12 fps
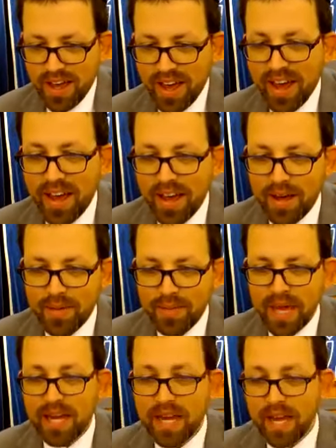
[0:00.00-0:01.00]

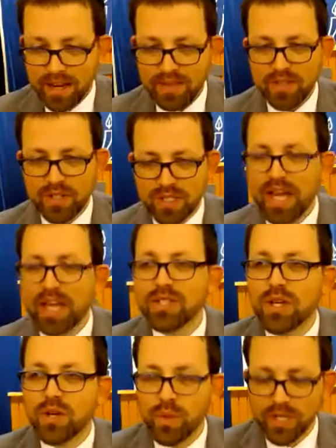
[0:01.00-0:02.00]
And there's
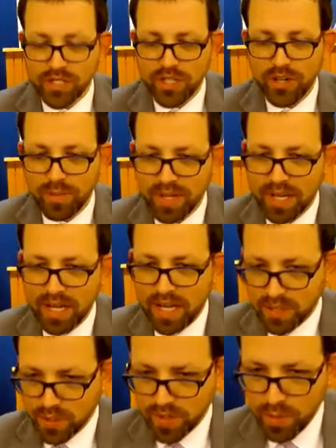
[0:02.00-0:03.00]
a question here I'm going to
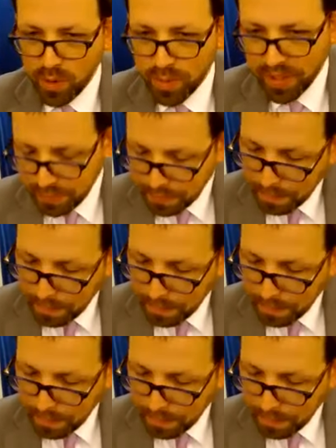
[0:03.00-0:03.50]
answer in a moment.